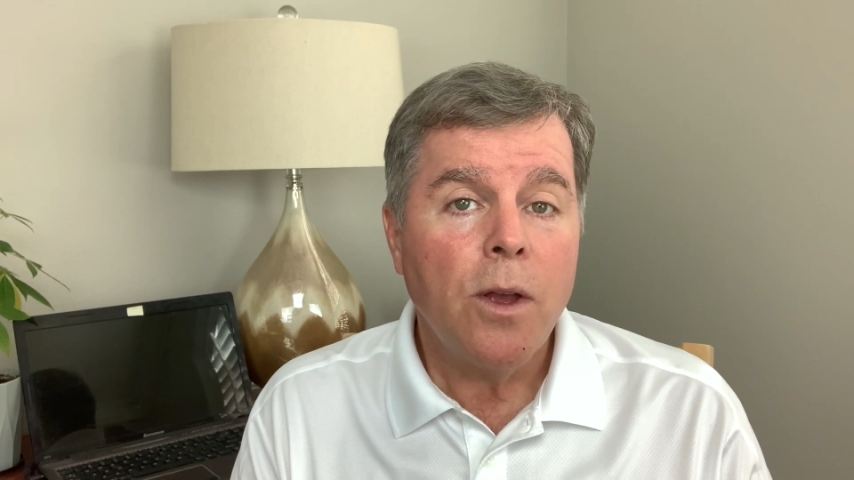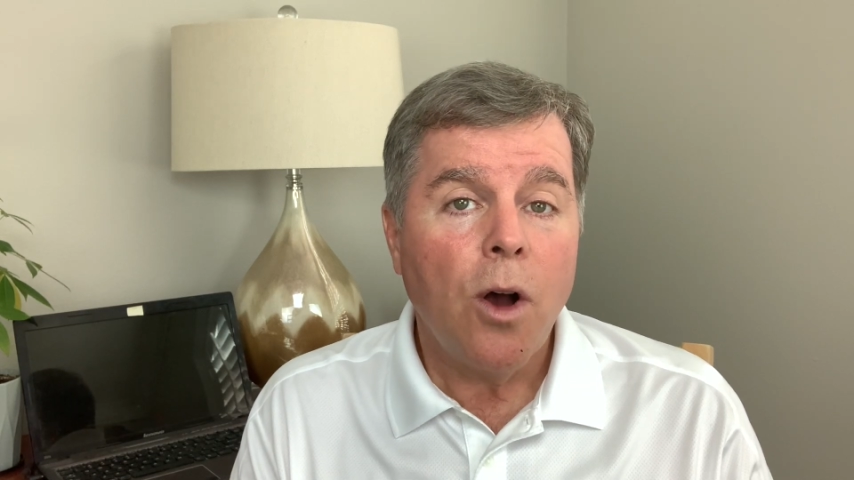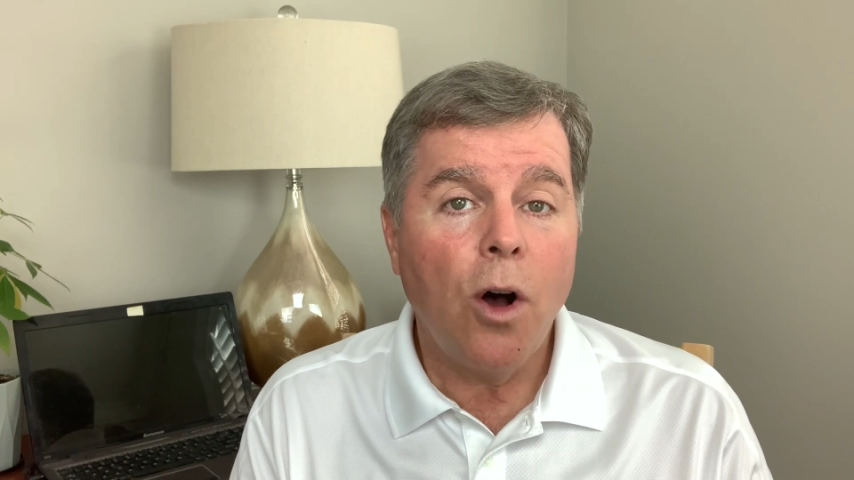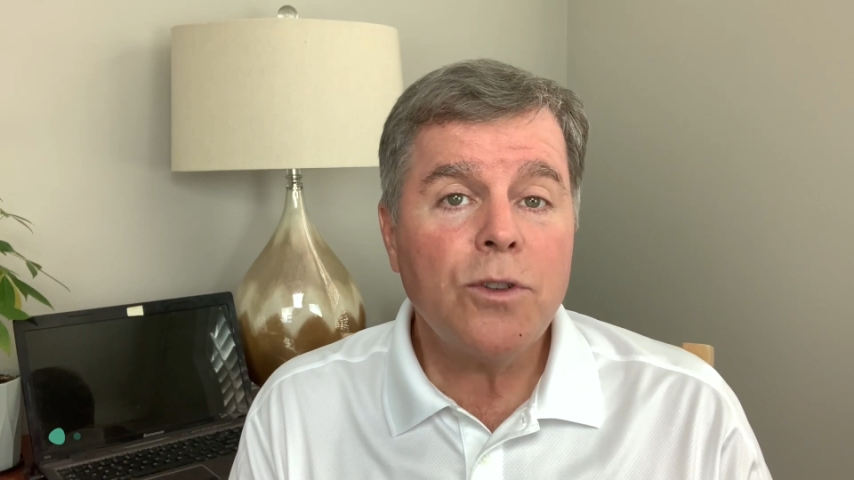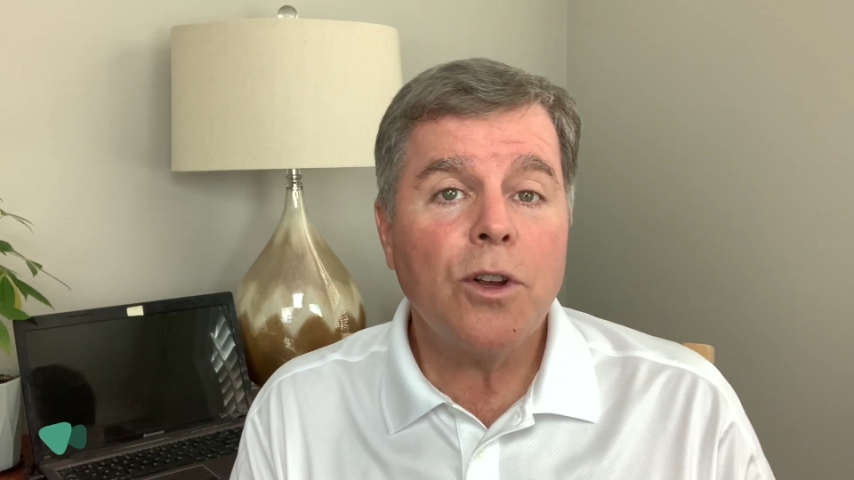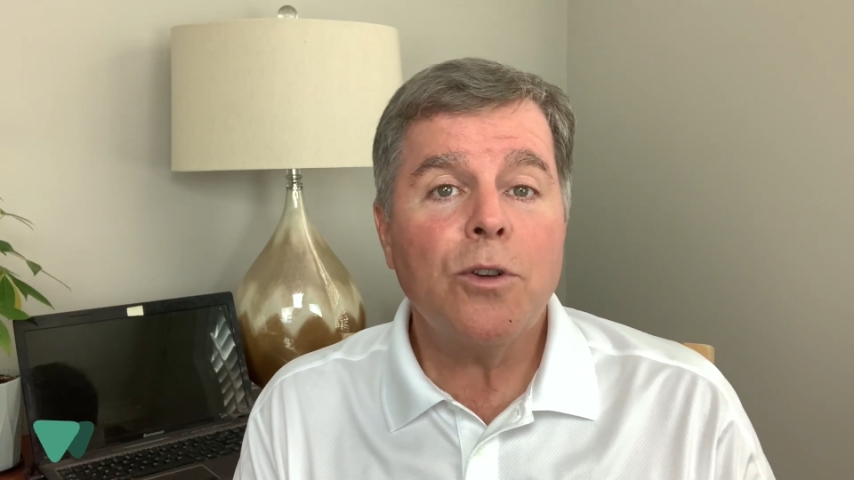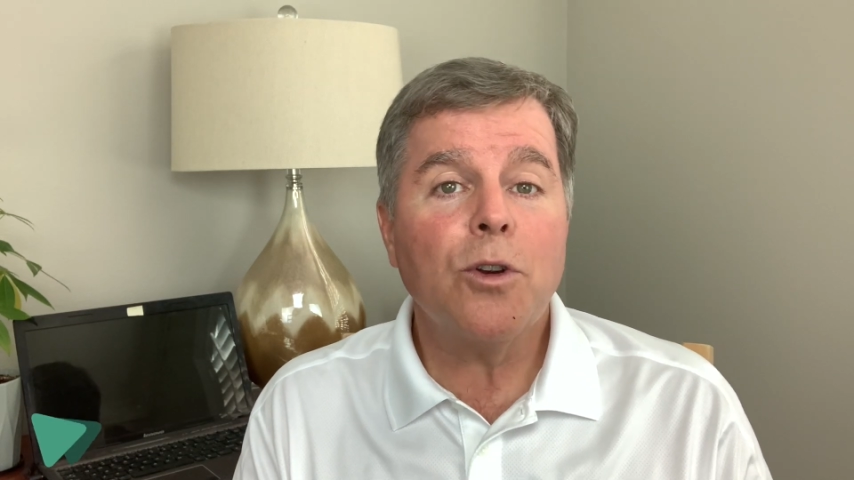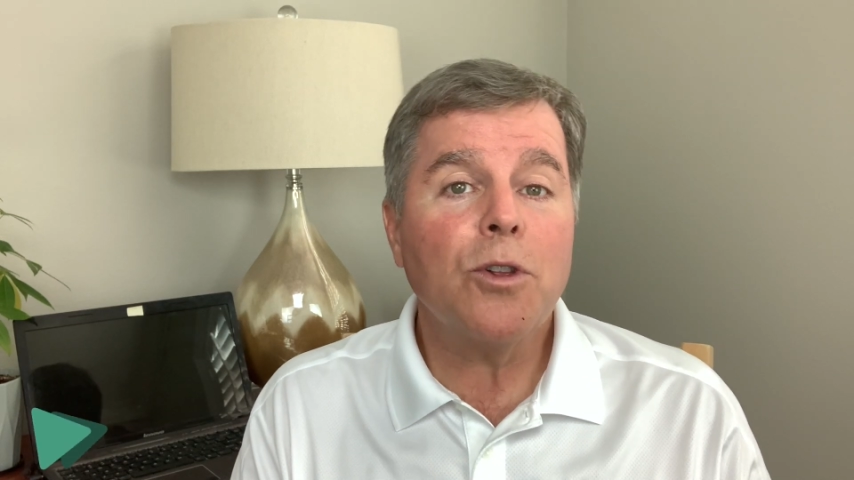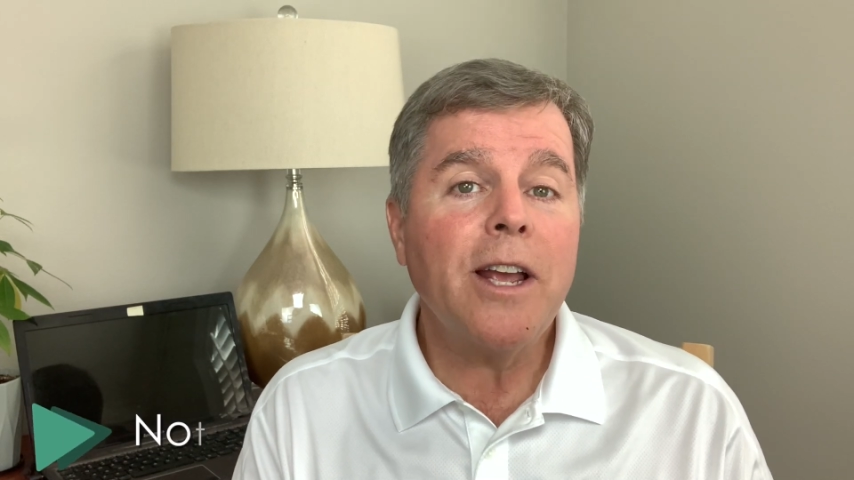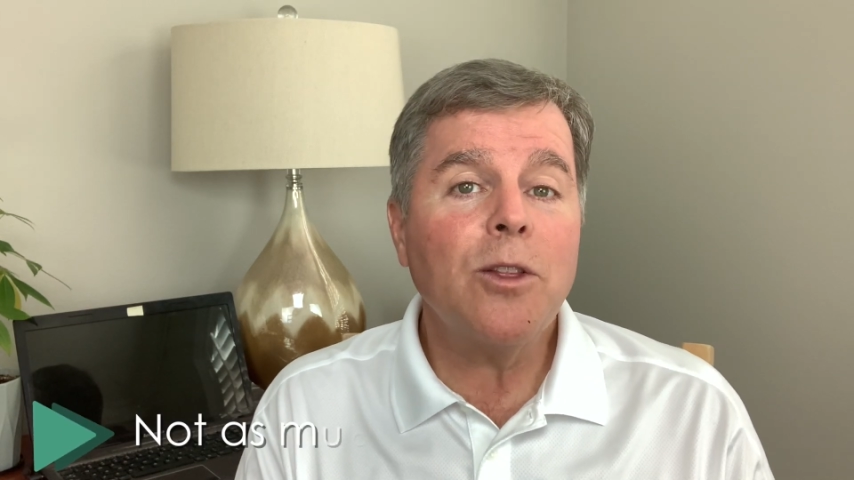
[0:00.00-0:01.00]
Also,
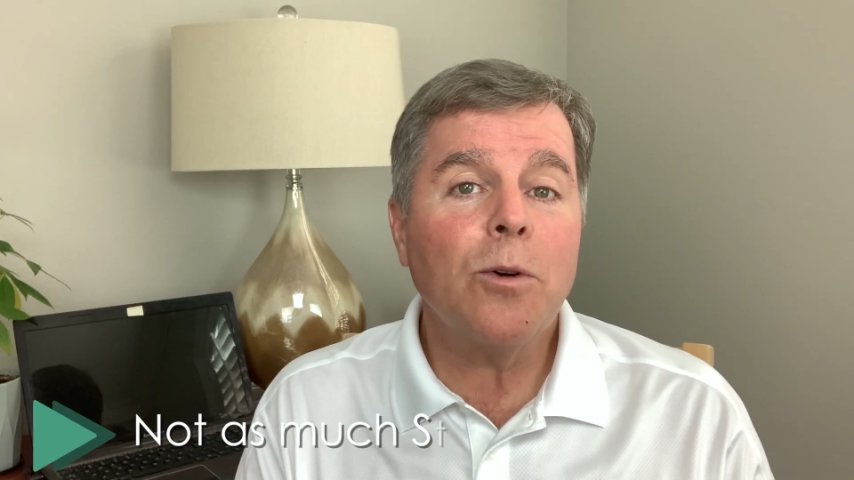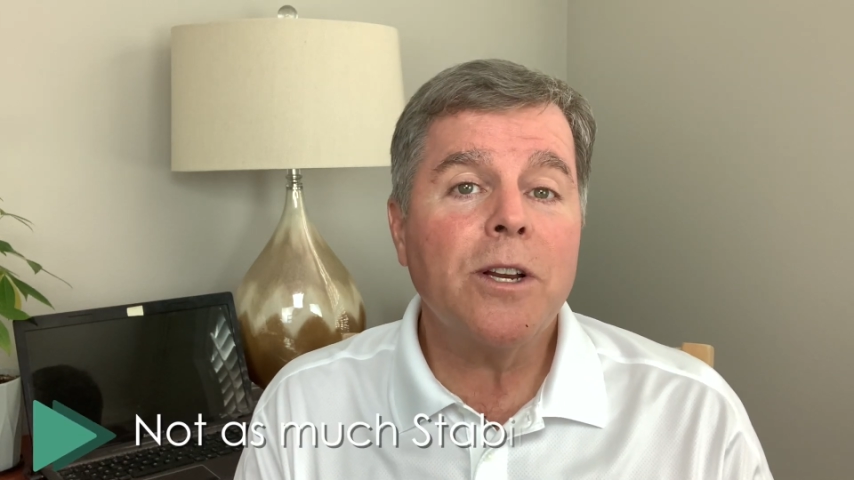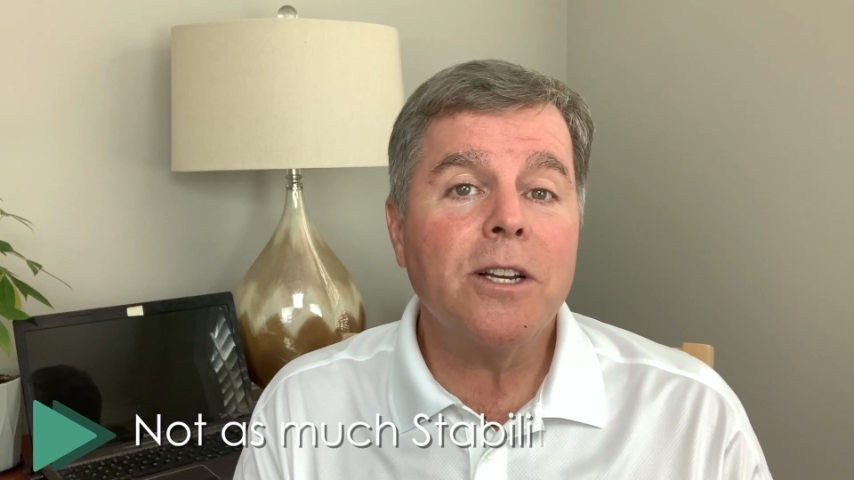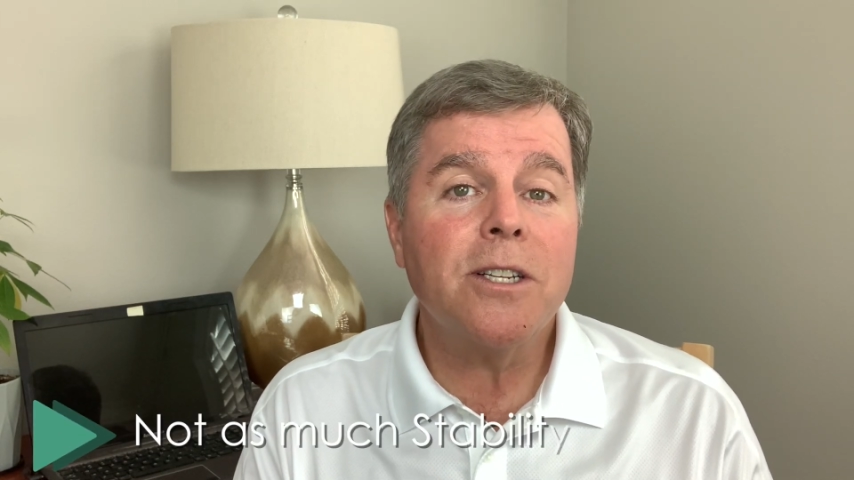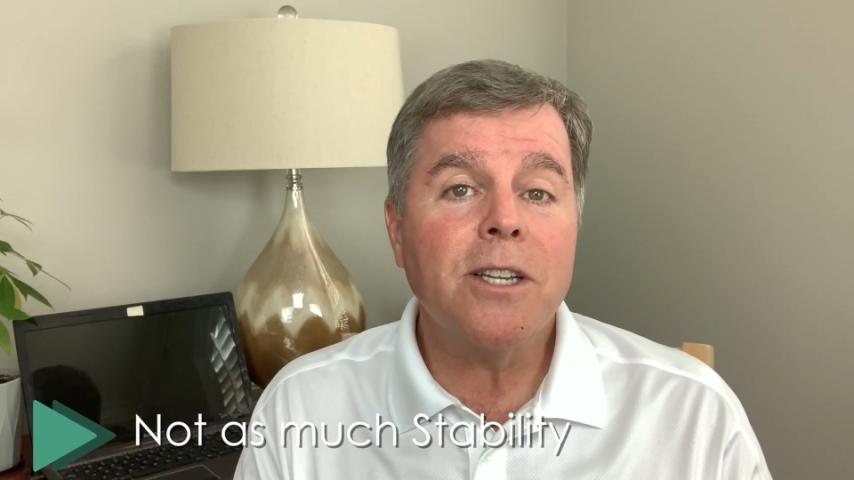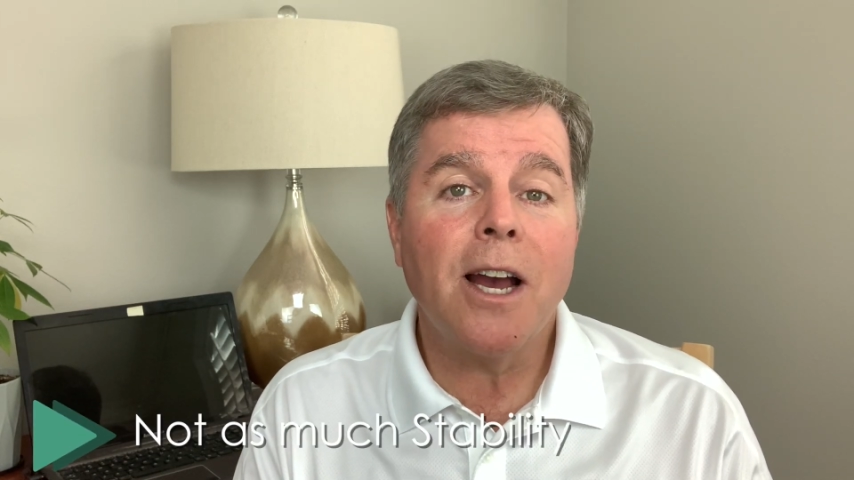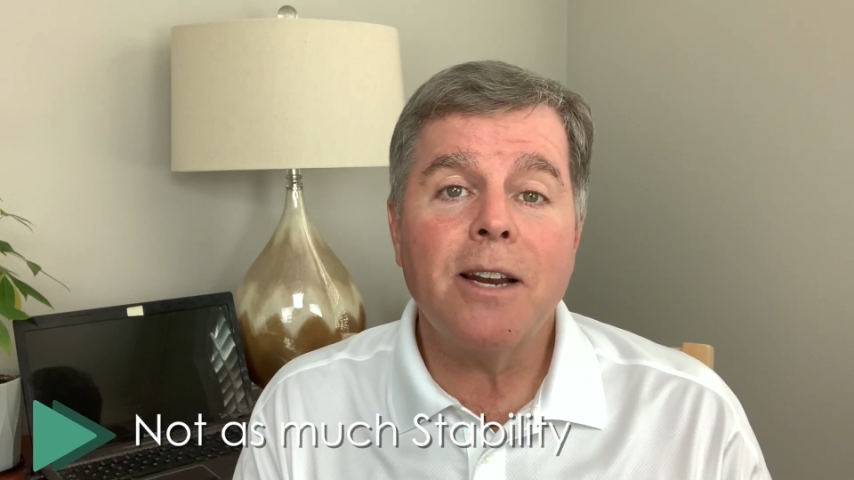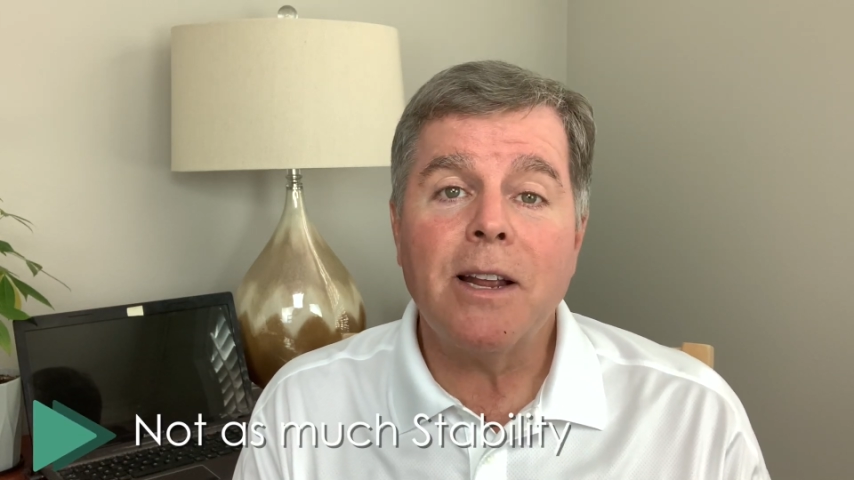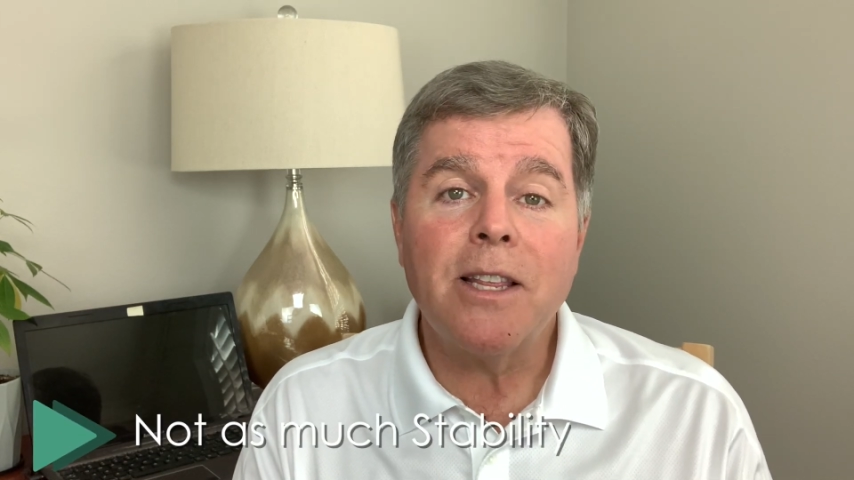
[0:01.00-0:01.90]
your landlord could decide at